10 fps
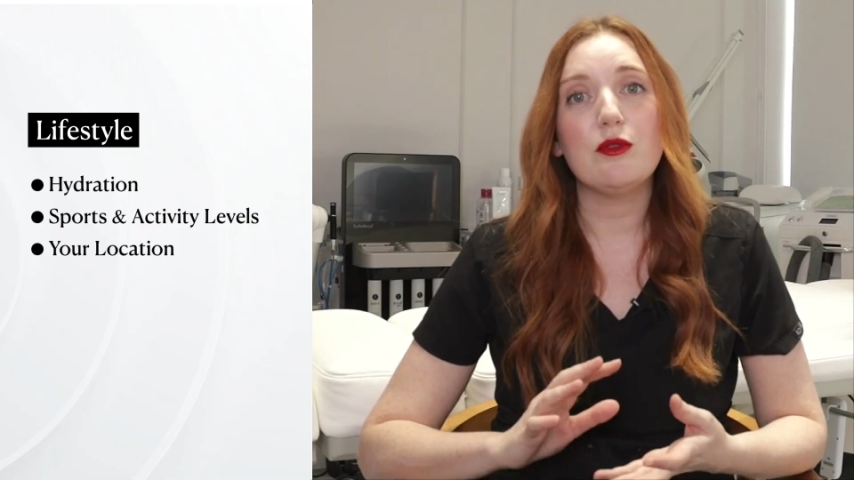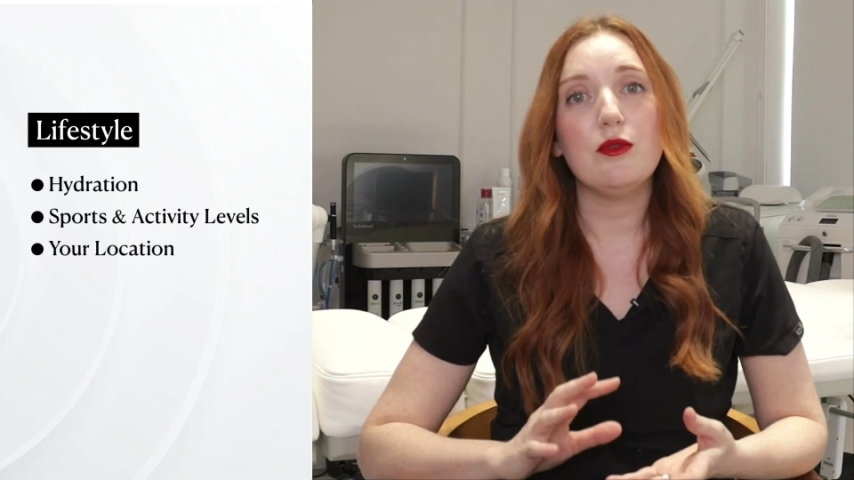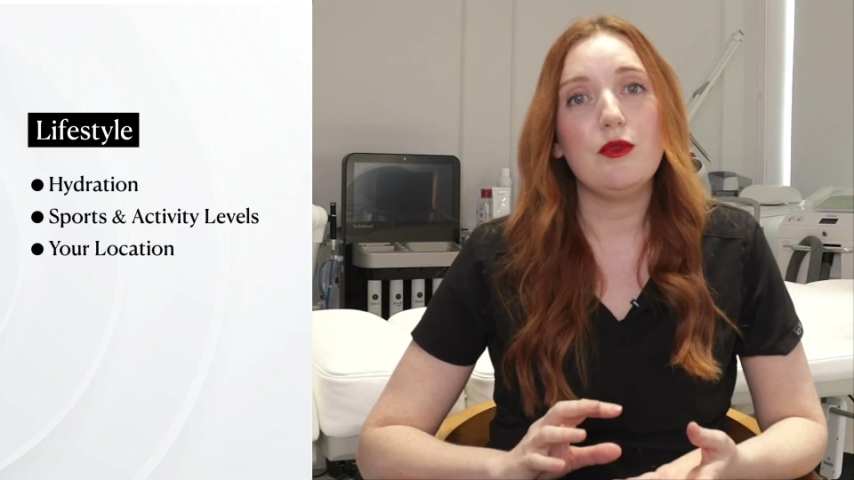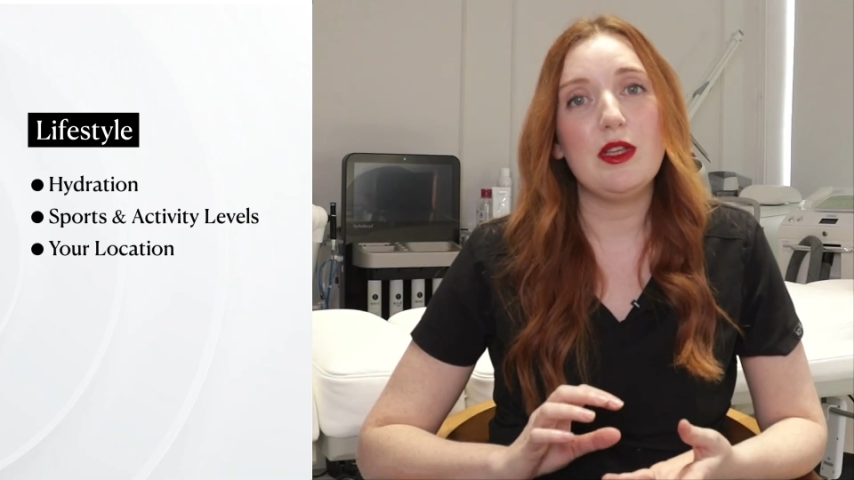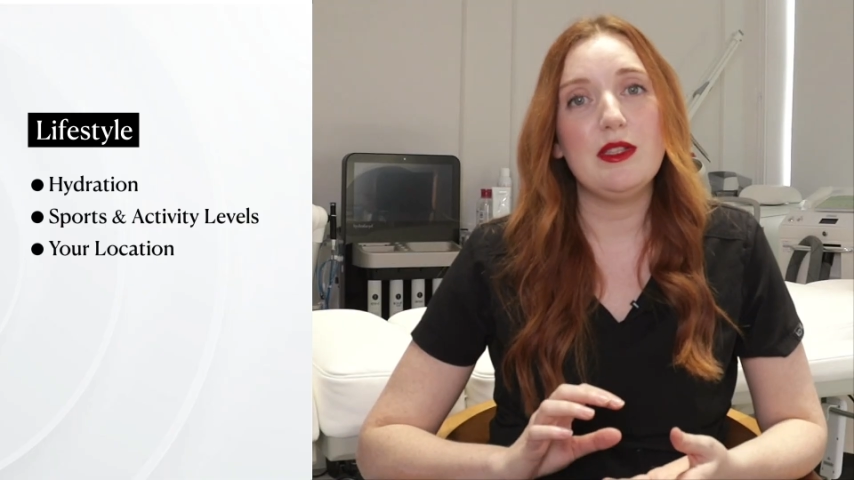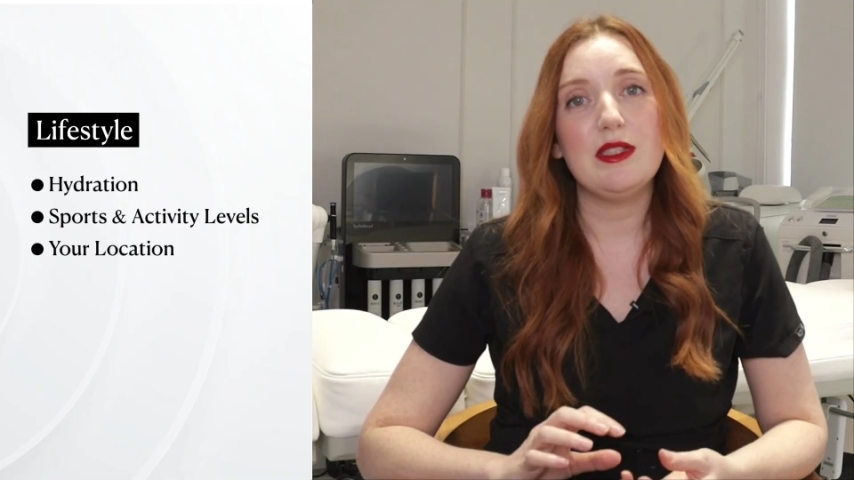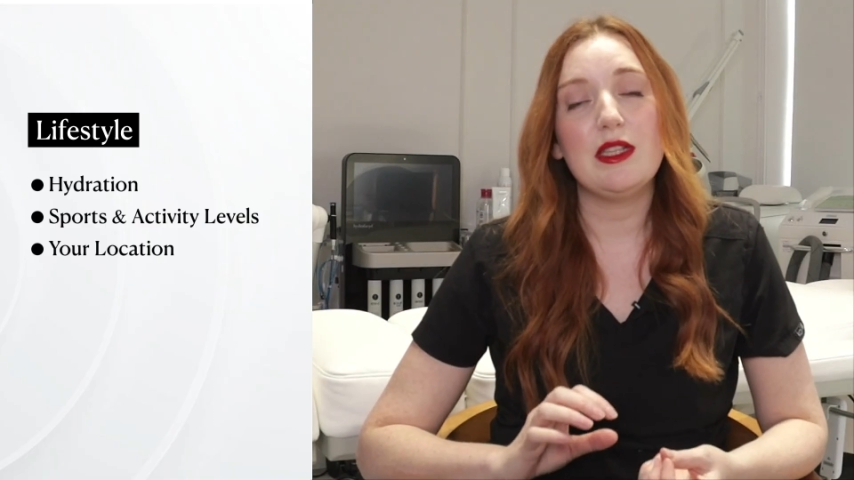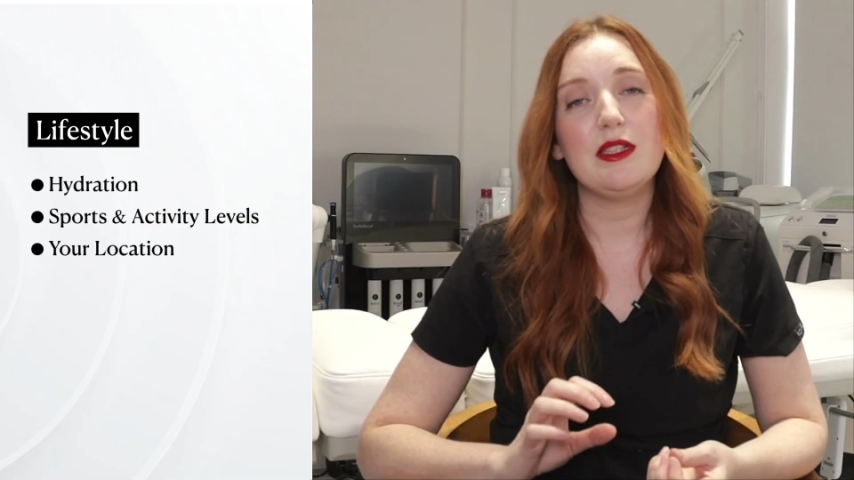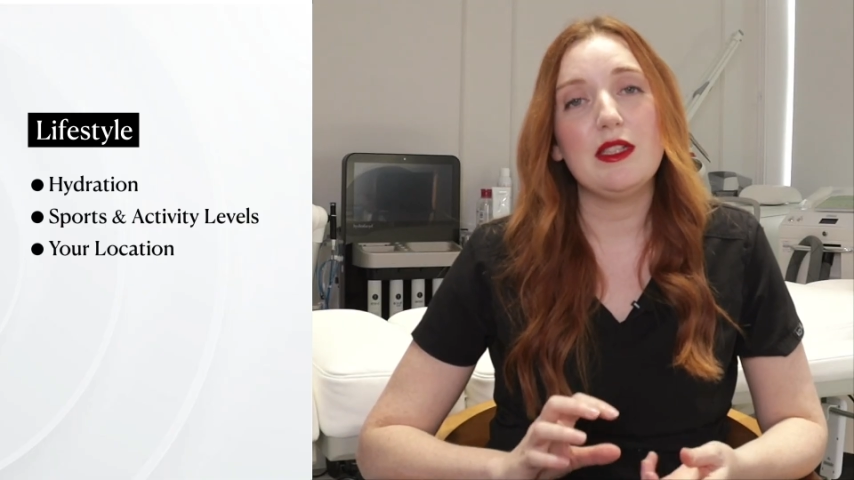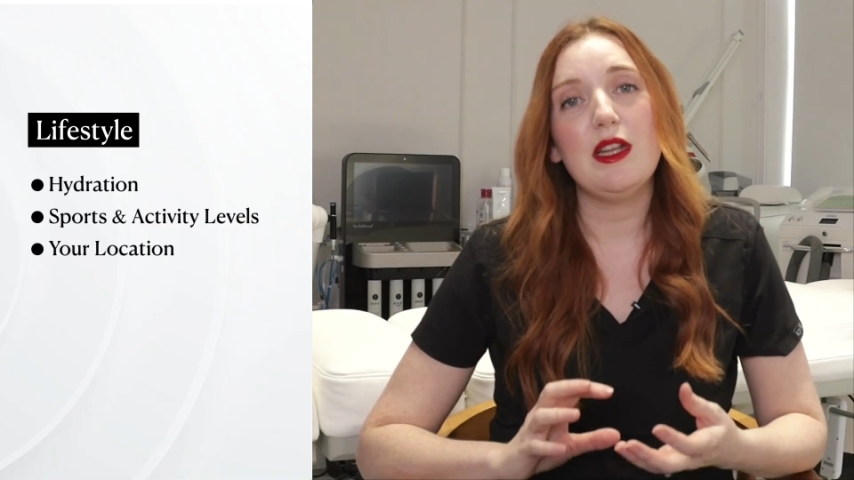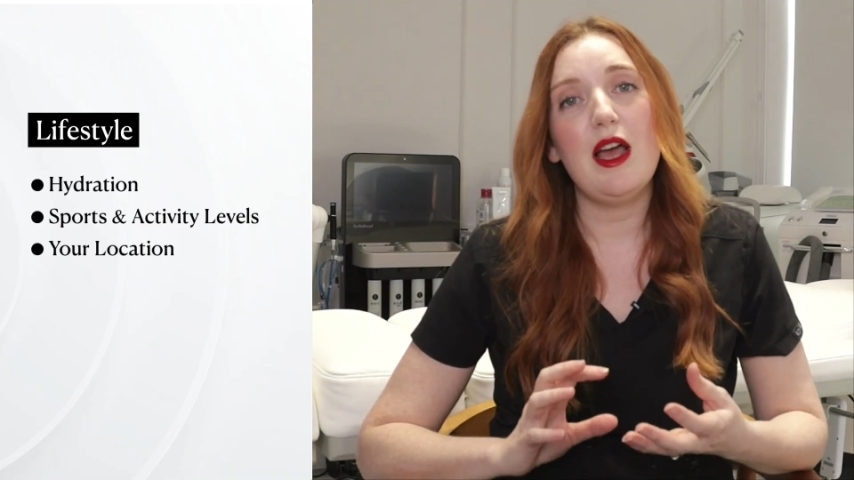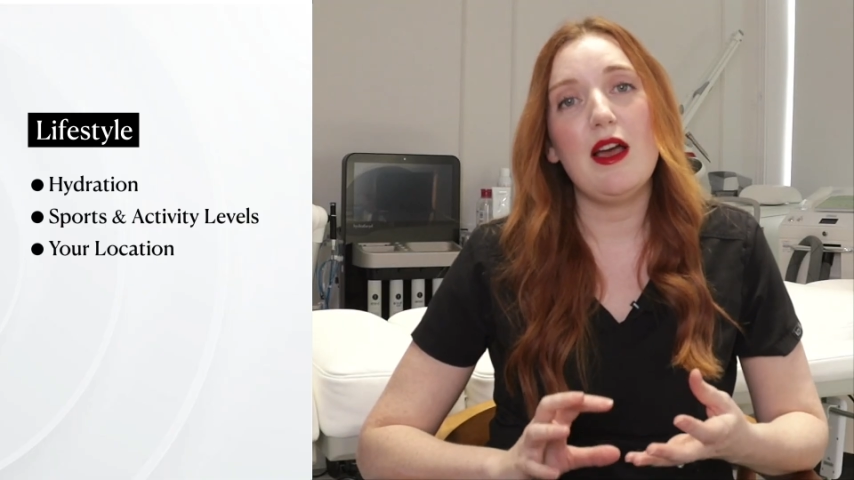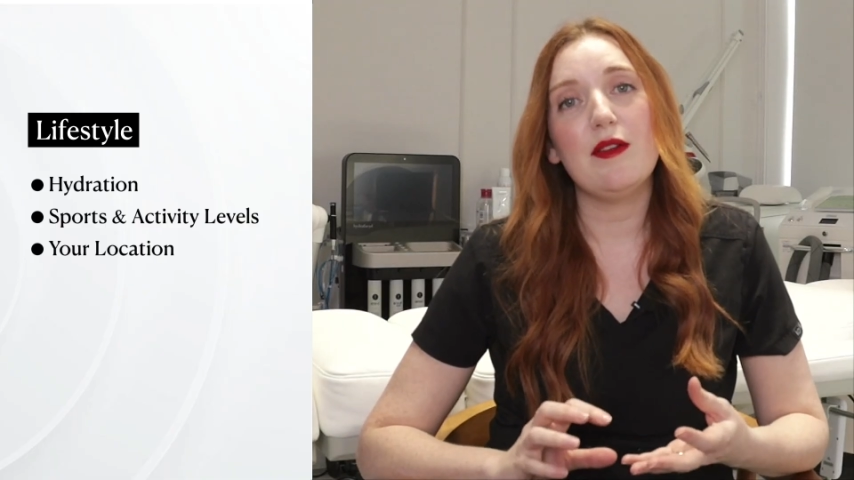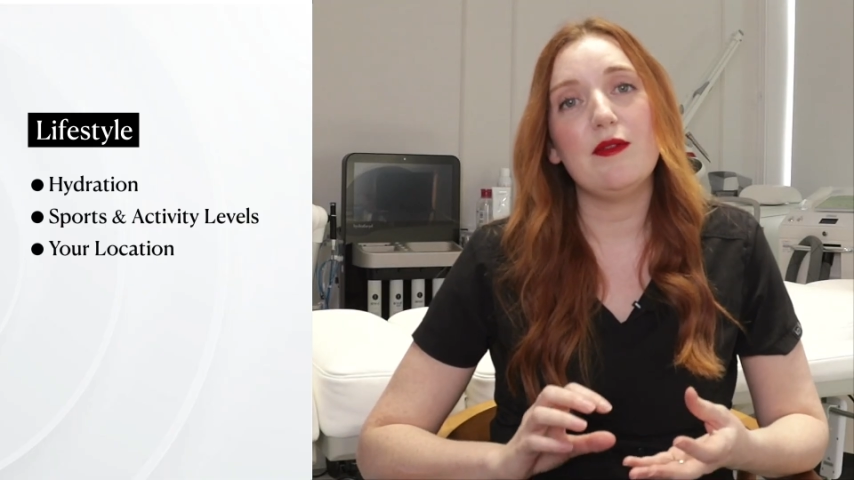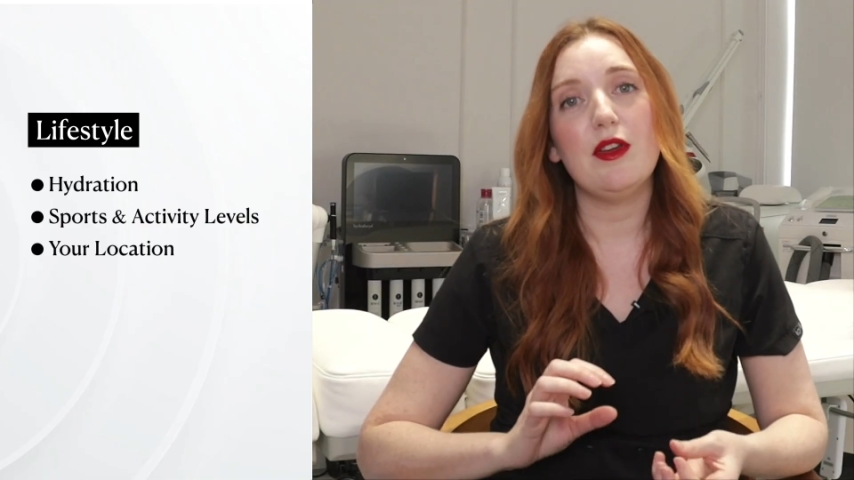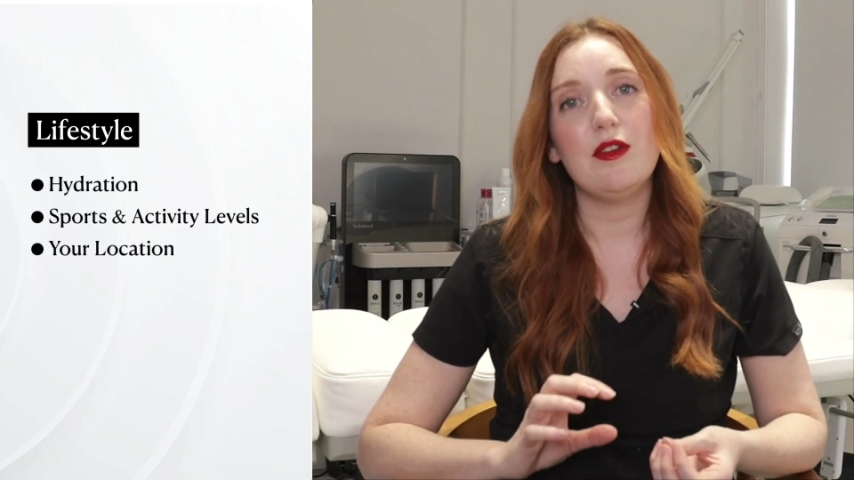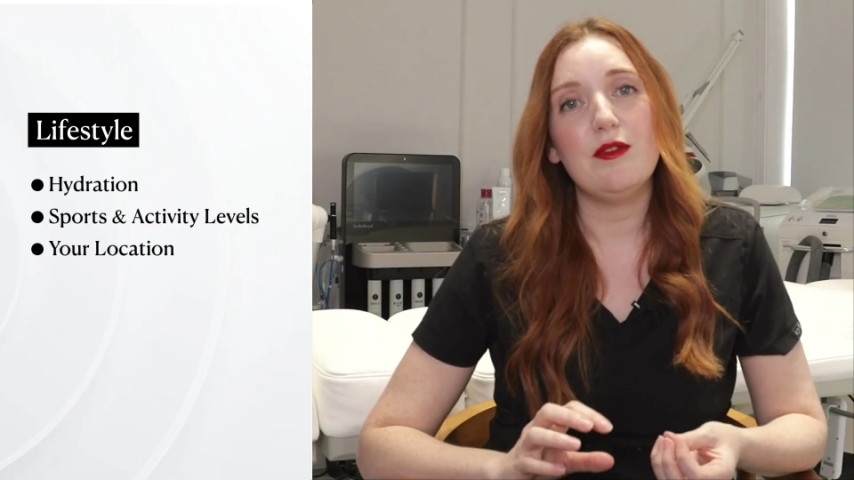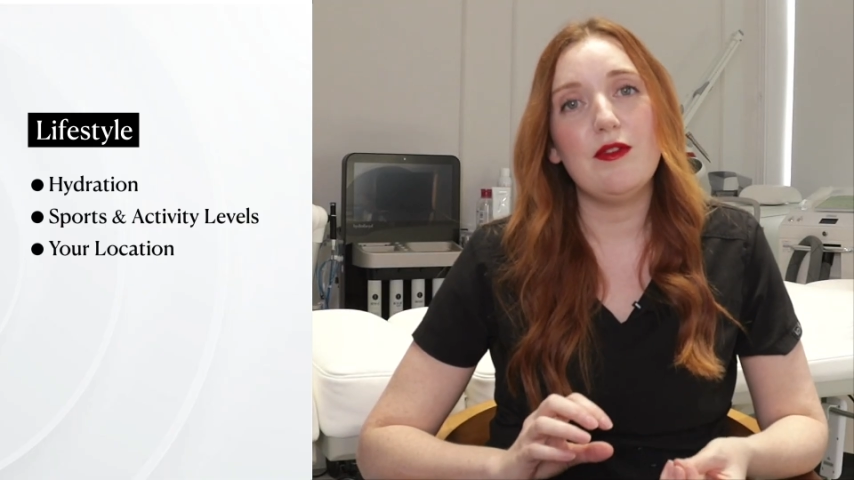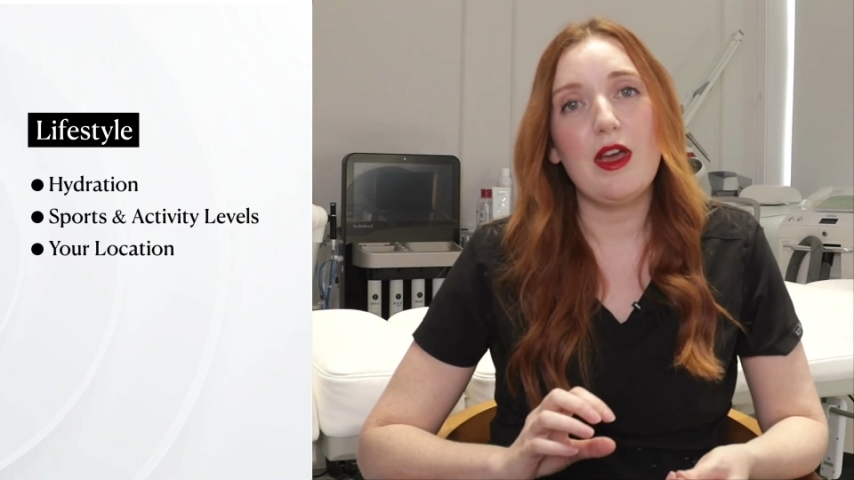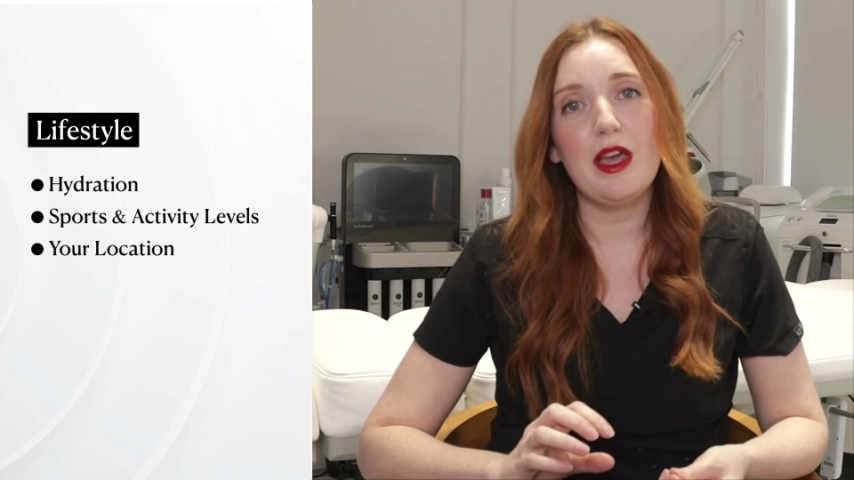All of these things can have an
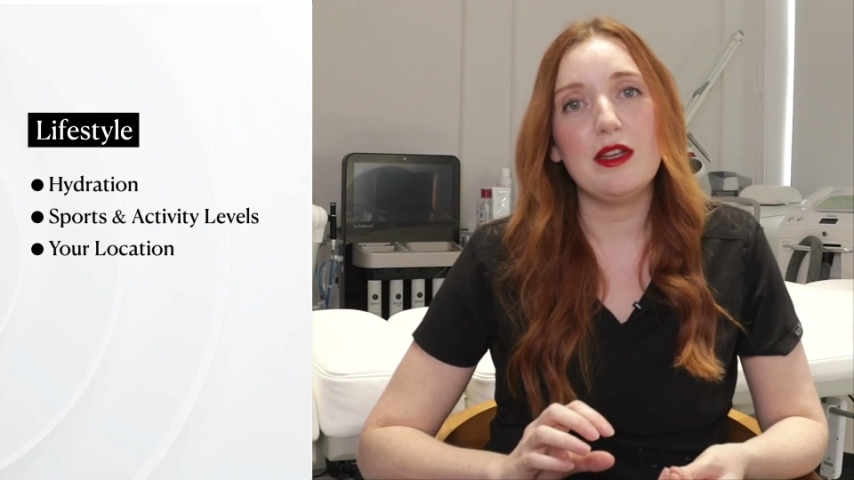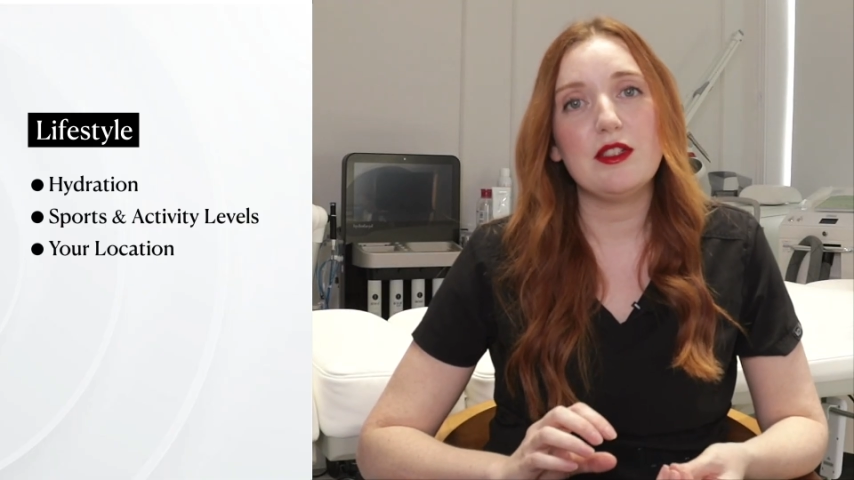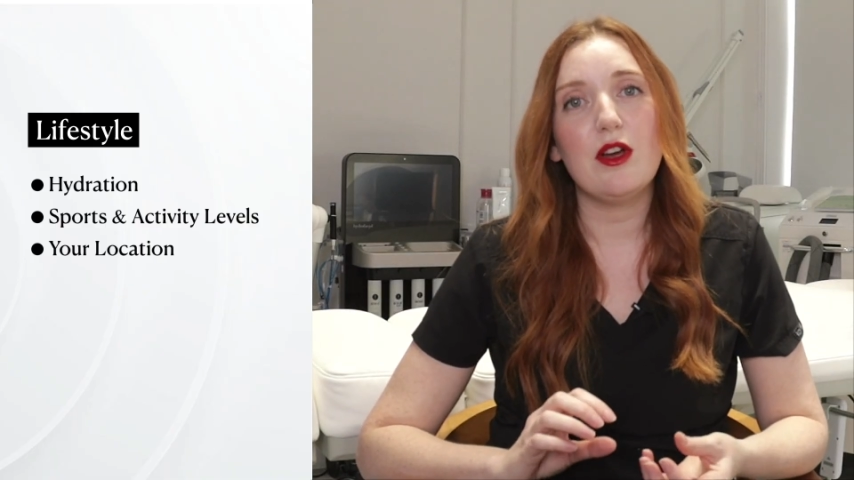effect